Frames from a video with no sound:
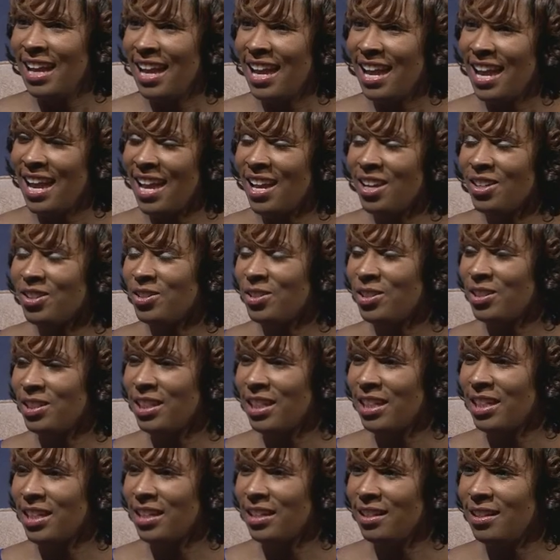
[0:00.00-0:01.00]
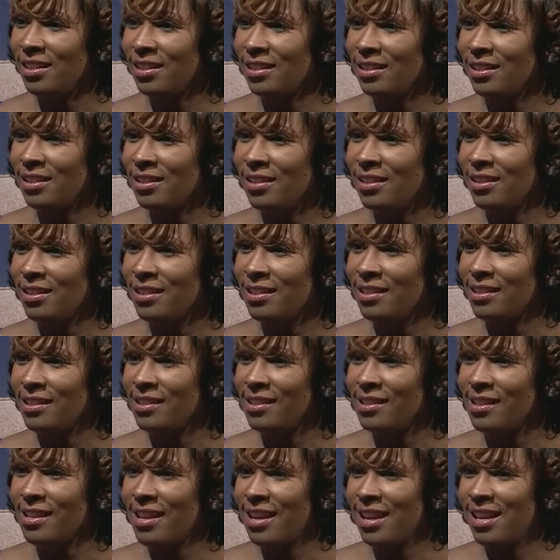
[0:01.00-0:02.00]
Actually,
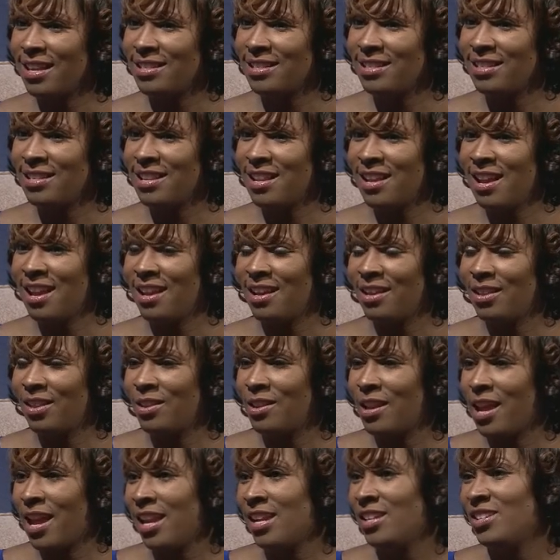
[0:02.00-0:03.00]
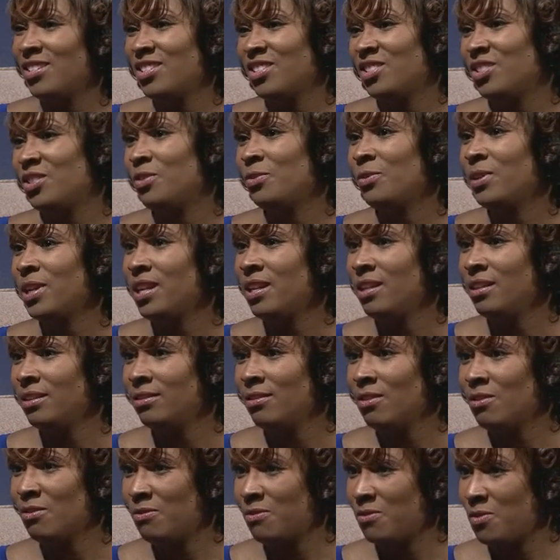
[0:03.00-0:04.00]
it's not ages 3
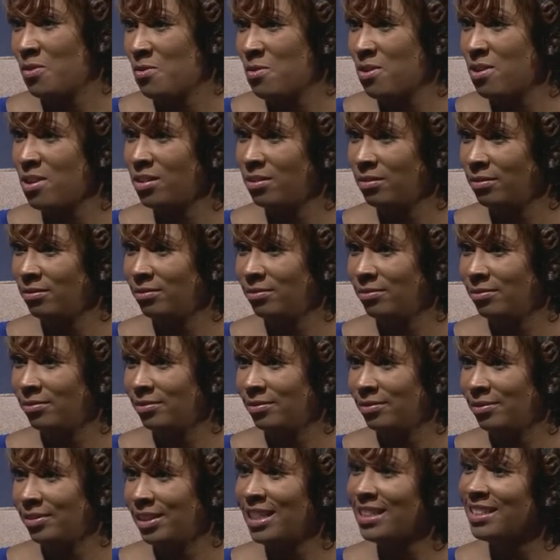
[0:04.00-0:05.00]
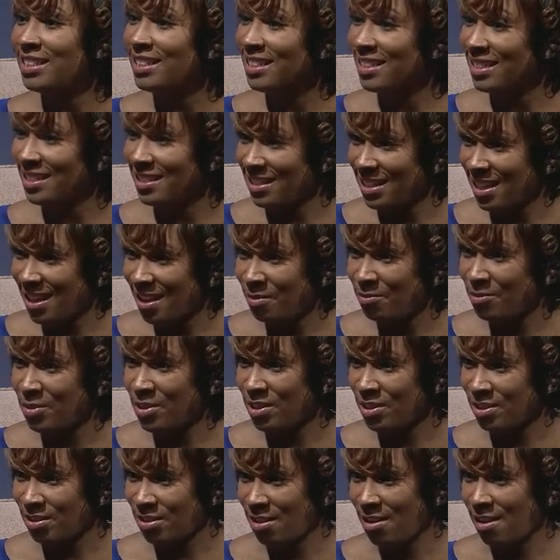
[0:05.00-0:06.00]
or 4. That's a good time to
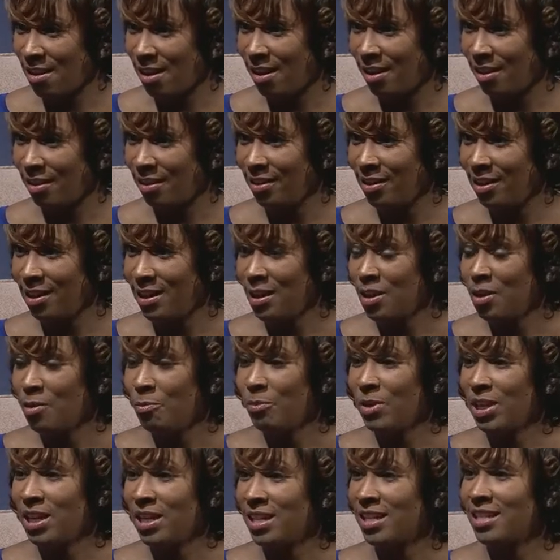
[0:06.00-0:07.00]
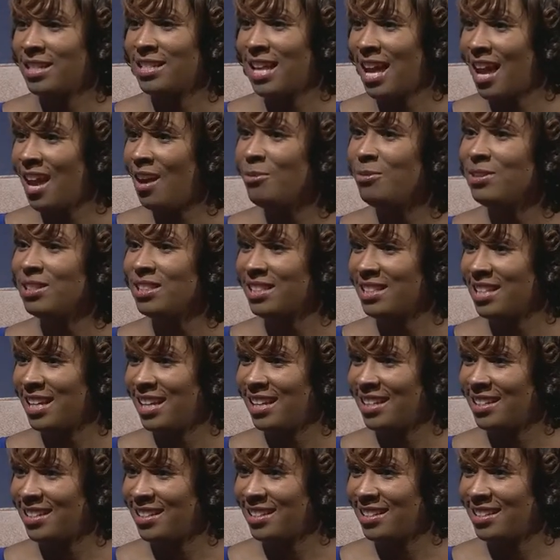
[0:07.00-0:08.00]
start. Okay. Because I was
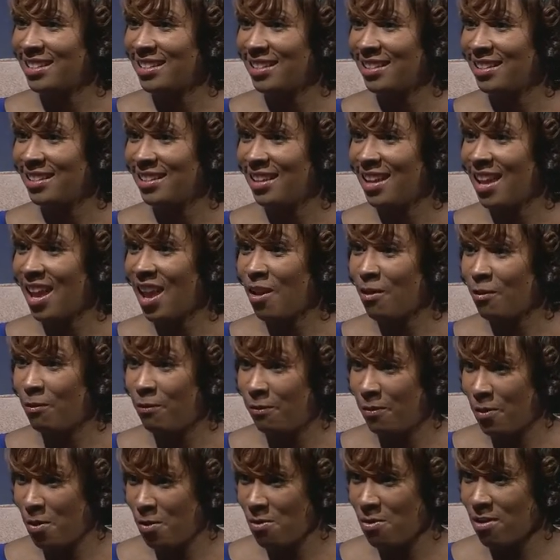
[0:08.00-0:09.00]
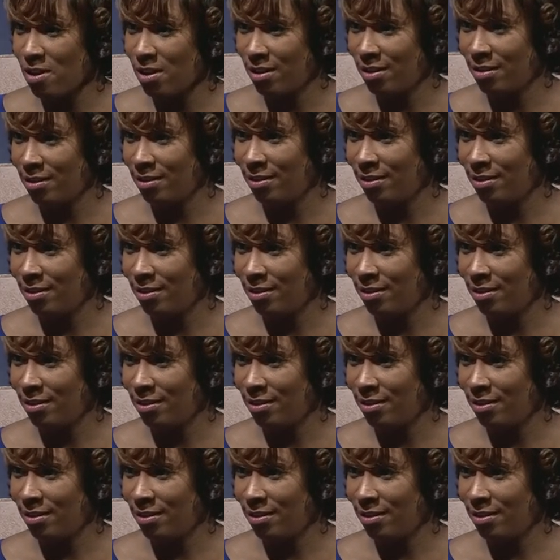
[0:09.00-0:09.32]
touched at 4.